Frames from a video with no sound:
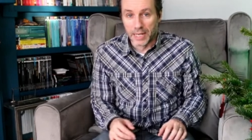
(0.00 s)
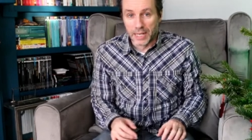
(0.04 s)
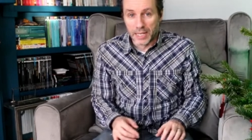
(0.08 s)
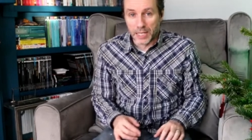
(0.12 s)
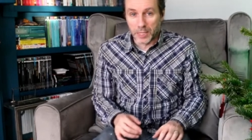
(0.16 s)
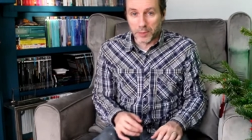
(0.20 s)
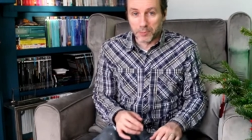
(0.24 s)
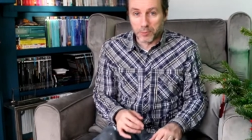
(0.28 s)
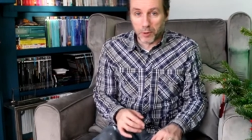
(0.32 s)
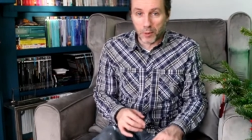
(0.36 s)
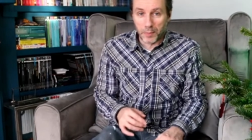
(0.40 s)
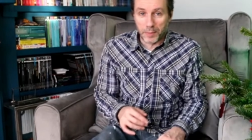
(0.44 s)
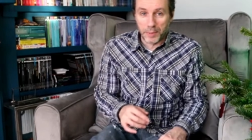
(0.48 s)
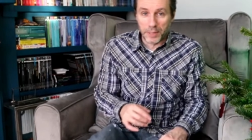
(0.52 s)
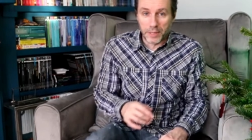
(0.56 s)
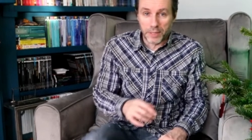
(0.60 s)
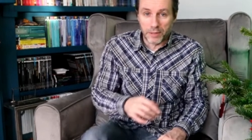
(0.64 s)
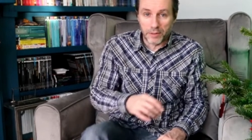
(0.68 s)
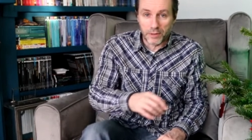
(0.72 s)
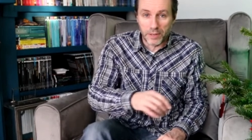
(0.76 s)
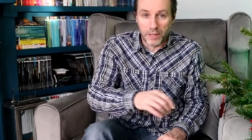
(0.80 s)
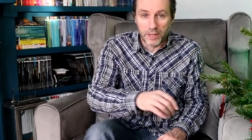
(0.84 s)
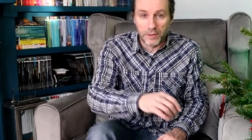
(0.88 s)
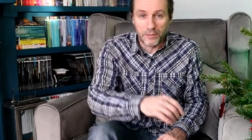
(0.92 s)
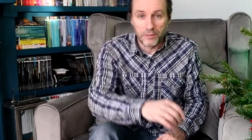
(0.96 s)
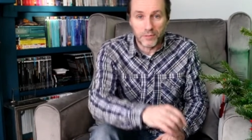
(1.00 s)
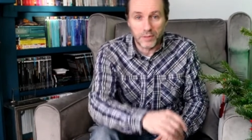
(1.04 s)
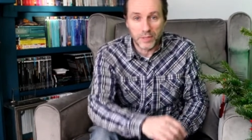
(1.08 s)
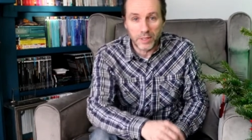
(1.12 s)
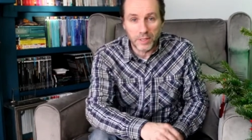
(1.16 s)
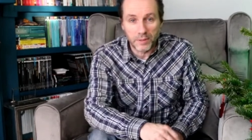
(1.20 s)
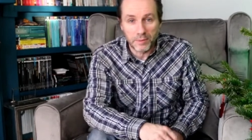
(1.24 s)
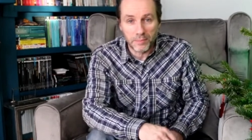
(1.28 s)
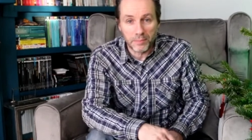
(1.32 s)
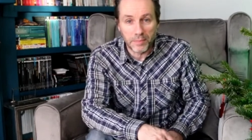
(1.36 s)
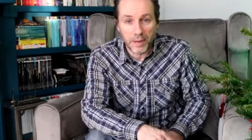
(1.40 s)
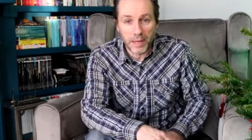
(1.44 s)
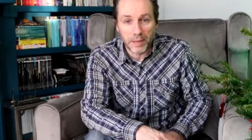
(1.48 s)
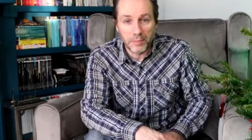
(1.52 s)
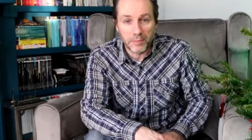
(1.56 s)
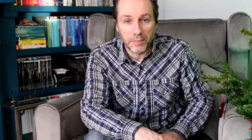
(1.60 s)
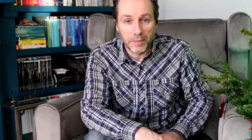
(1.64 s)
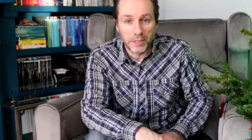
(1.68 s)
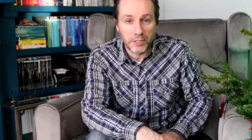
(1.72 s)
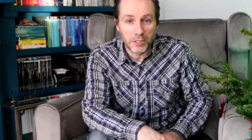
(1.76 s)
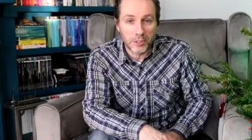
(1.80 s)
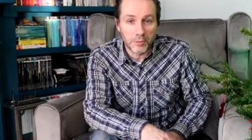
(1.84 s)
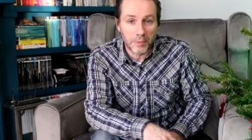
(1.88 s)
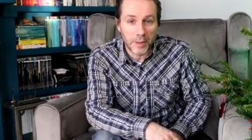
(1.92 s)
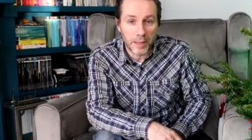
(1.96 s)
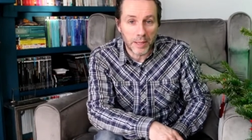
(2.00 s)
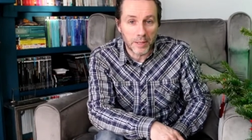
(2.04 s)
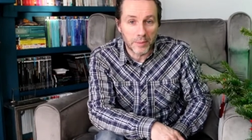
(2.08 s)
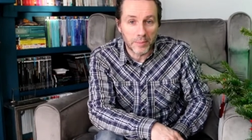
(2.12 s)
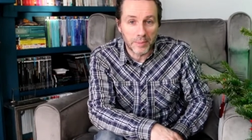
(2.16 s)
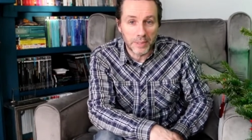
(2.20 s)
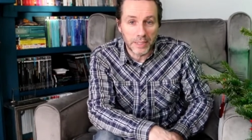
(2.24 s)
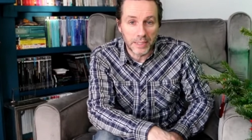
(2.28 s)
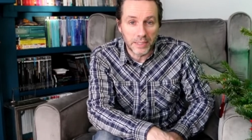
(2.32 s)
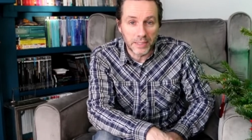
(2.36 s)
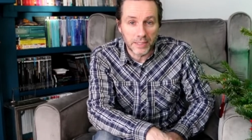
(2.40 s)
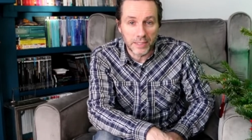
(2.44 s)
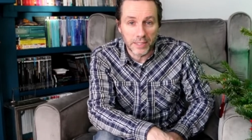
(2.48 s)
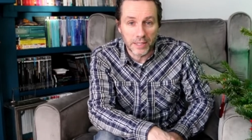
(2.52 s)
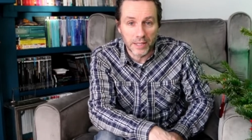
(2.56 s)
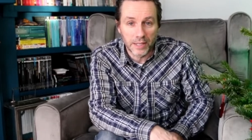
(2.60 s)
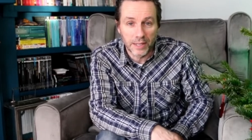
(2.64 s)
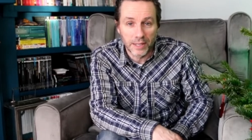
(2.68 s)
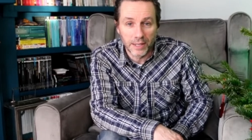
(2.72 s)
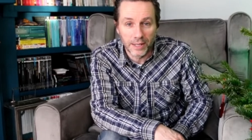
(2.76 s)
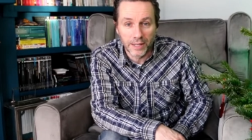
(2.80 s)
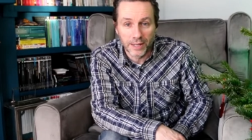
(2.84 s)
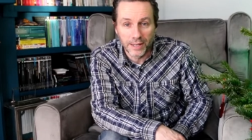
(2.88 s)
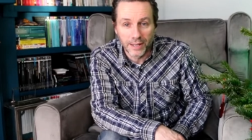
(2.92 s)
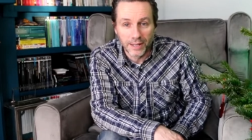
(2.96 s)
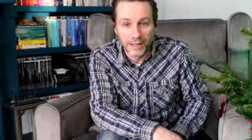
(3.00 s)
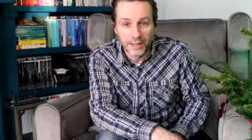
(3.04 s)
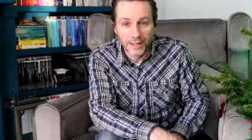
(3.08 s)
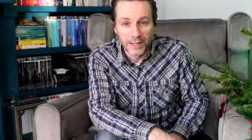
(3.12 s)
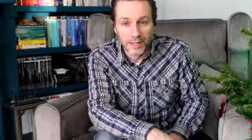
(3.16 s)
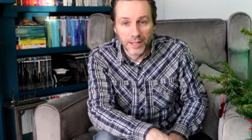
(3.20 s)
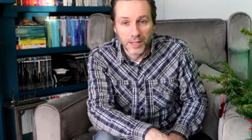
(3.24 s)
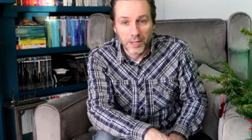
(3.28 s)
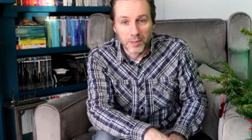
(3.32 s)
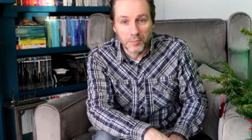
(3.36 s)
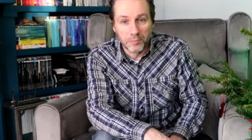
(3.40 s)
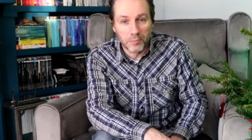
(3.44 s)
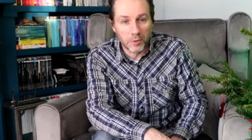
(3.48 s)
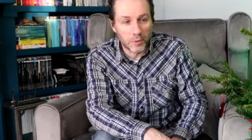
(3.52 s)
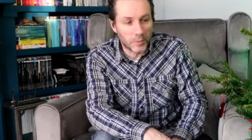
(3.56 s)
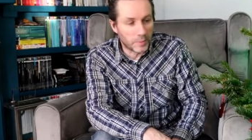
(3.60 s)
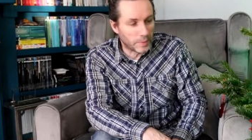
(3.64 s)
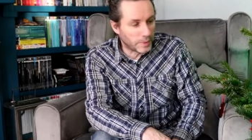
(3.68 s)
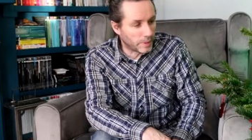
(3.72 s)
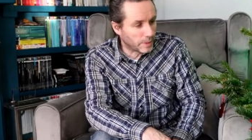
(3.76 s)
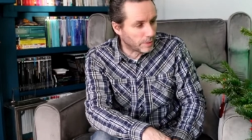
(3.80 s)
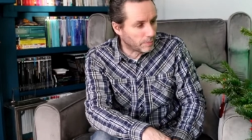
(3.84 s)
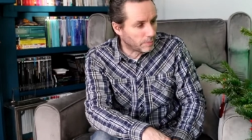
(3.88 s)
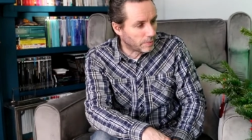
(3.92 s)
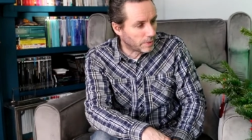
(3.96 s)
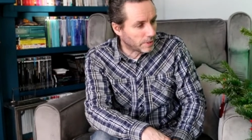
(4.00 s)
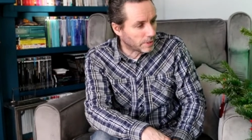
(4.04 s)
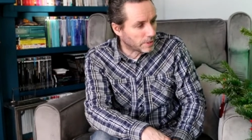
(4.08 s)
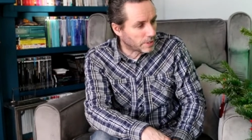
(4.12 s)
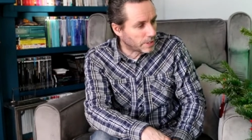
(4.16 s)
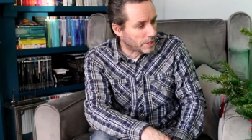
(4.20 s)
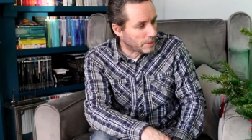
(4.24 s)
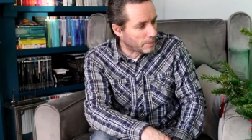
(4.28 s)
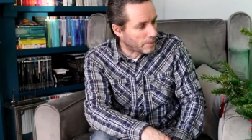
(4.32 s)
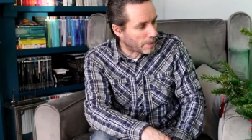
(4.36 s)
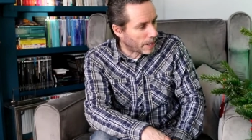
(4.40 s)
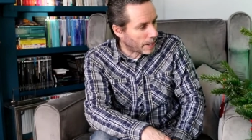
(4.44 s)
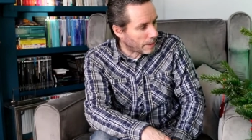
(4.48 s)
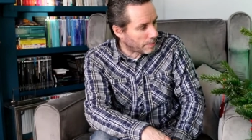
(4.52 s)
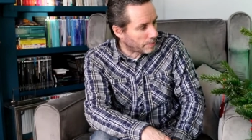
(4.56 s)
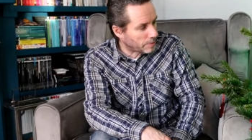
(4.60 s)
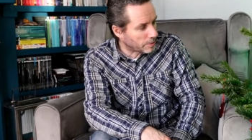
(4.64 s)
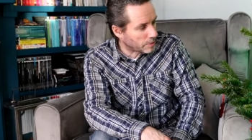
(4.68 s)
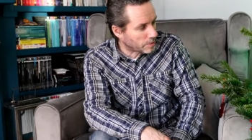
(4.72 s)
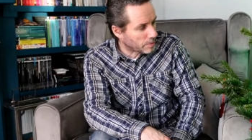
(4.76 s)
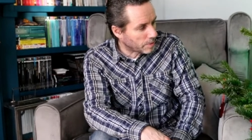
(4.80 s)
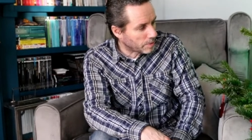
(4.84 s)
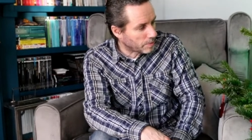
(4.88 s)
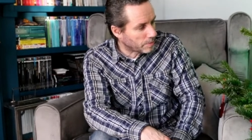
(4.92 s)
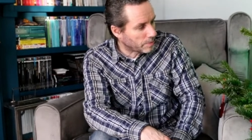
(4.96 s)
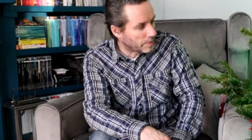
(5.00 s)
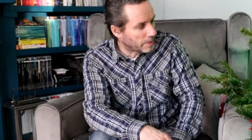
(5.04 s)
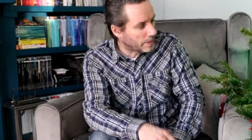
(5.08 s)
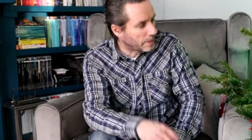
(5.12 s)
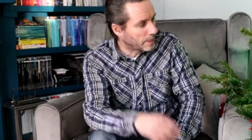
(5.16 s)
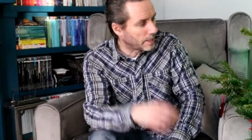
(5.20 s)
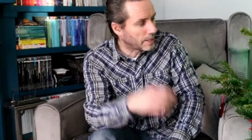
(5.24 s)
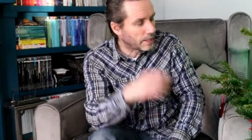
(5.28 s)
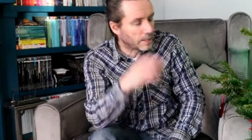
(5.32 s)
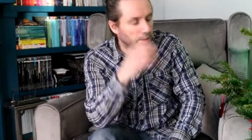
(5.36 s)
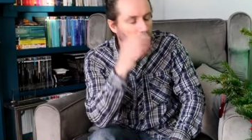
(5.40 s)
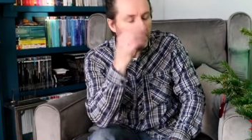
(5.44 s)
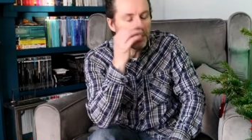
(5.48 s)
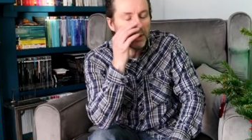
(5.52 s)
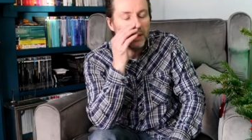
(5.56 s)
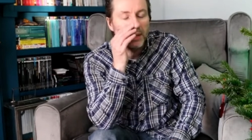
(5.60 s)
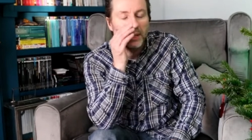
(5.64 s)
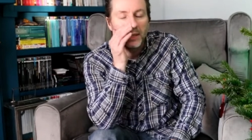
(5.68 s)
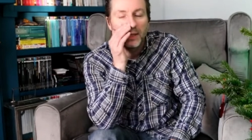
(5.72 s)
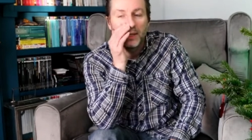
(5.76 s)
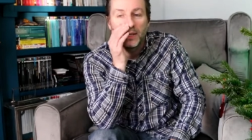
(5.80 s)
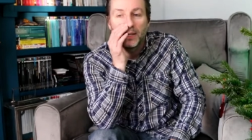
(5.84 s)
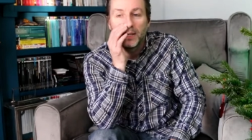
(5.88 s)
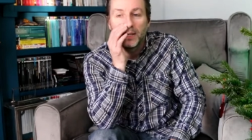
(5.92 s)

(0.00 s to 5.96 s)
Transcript: It's probably gonna even make me some enemies. But we'll see what happens, won't we, anyway.